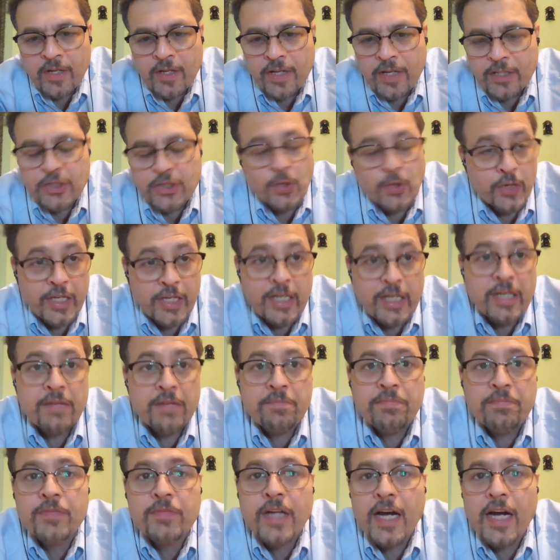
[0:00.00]
So he
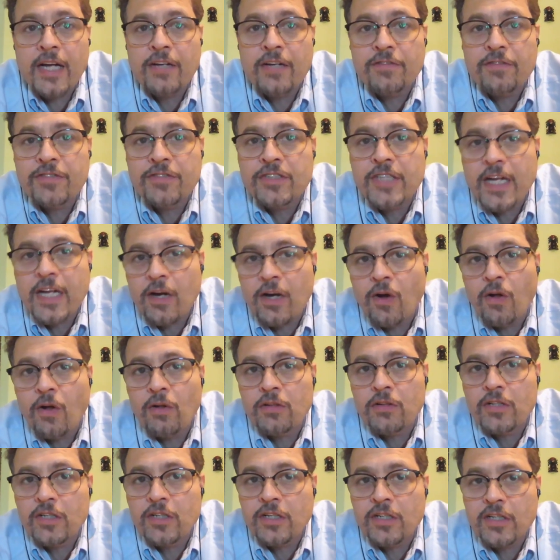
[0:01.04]
kind of set
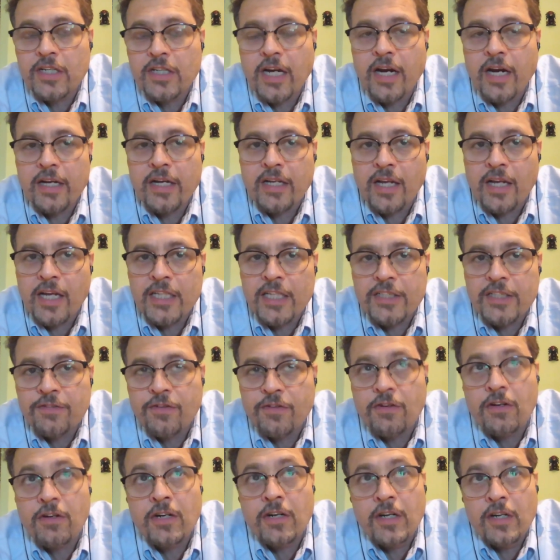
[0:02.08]
all the guidelines
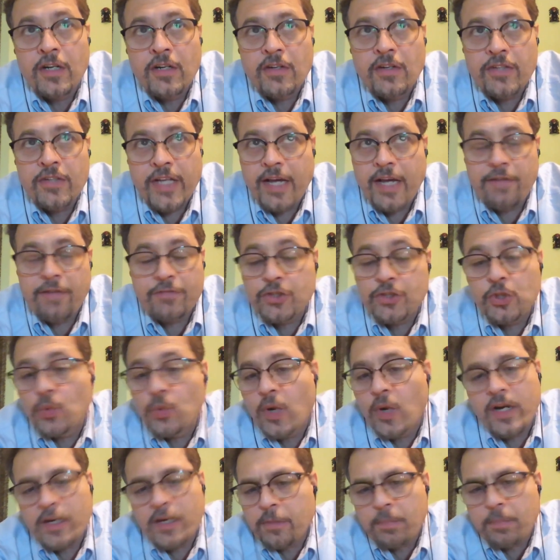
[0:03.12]
for they have
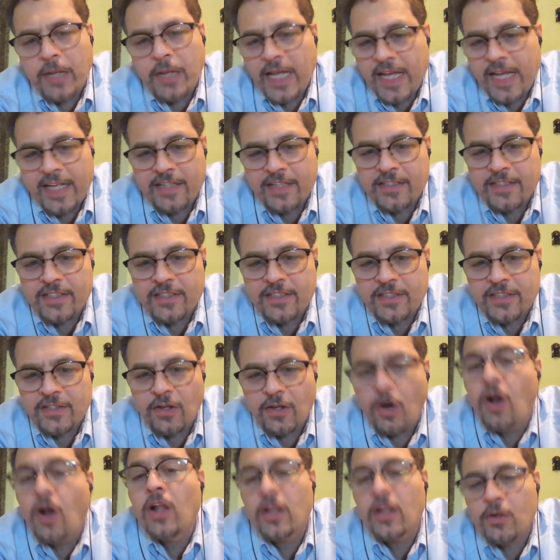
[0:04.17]
200 plants
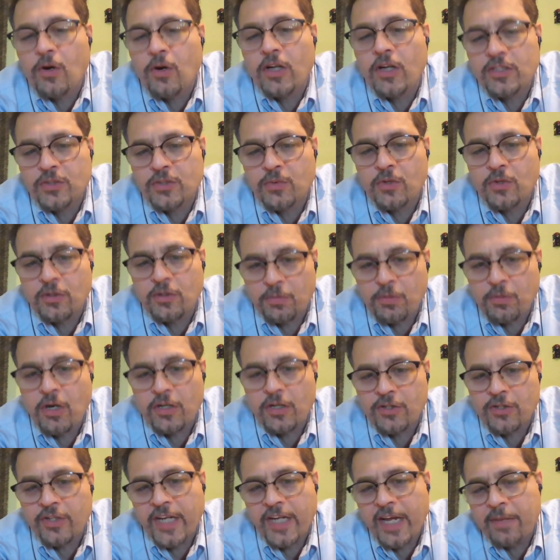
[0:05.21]
all across the world,
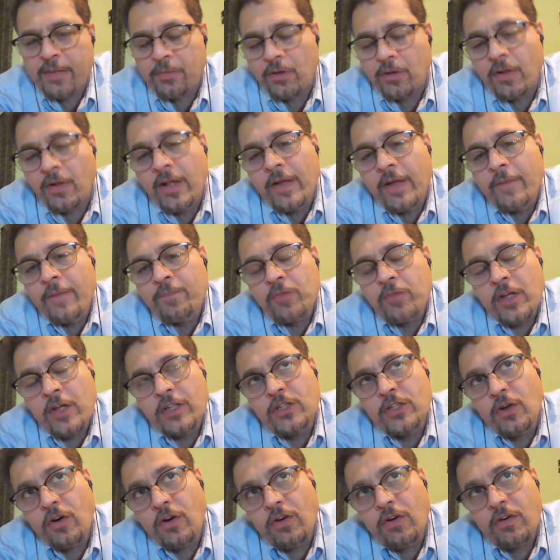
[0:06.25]
Procter& and Gamble.
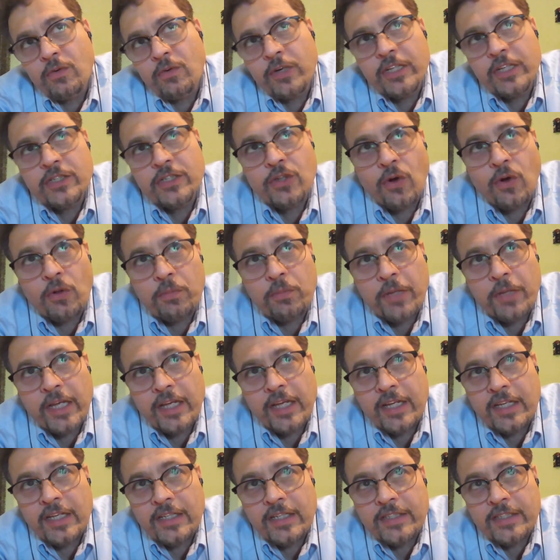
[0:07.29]
So what he told
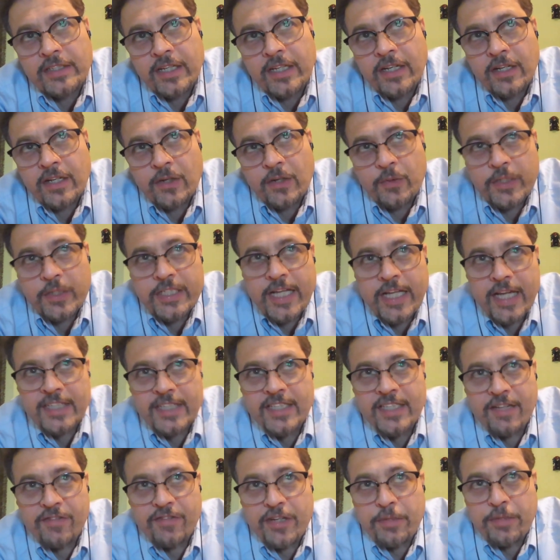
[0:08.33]
me is we take
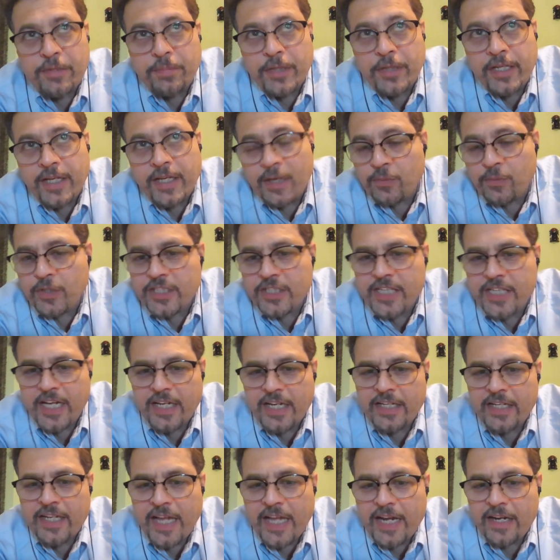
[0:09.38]
70B and we
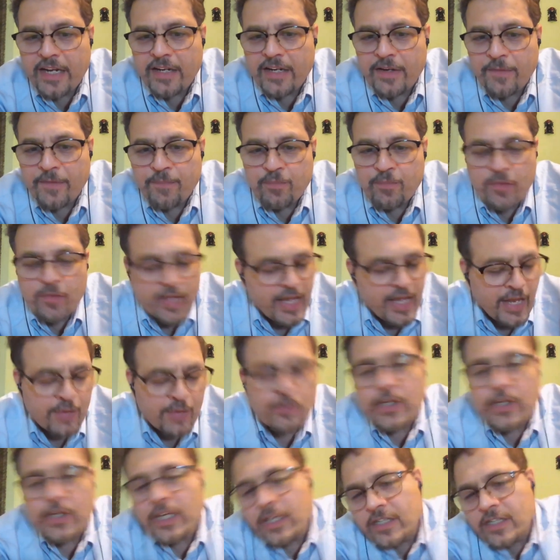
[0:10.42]
take NETA
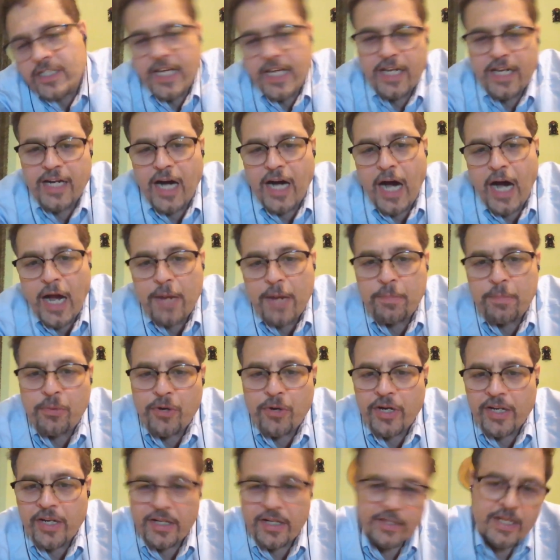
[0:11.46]
and we take a
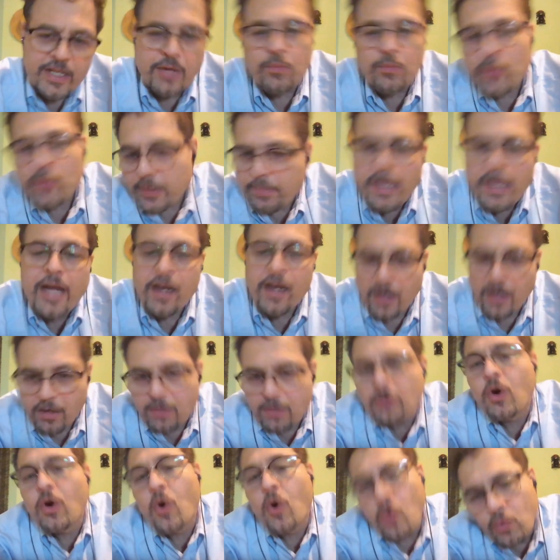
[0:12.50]
hybrid and then we make
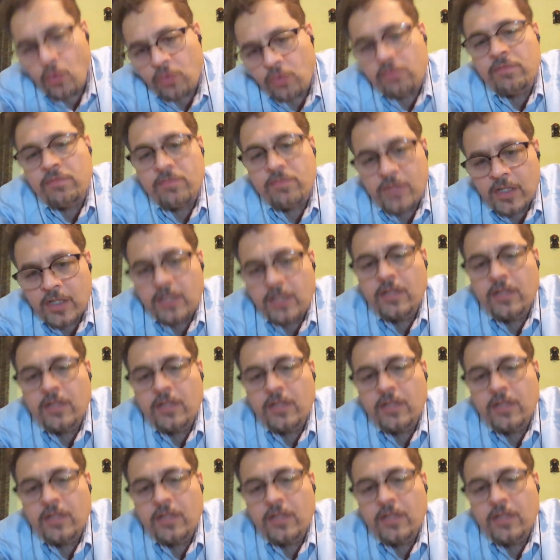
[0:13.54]
our own.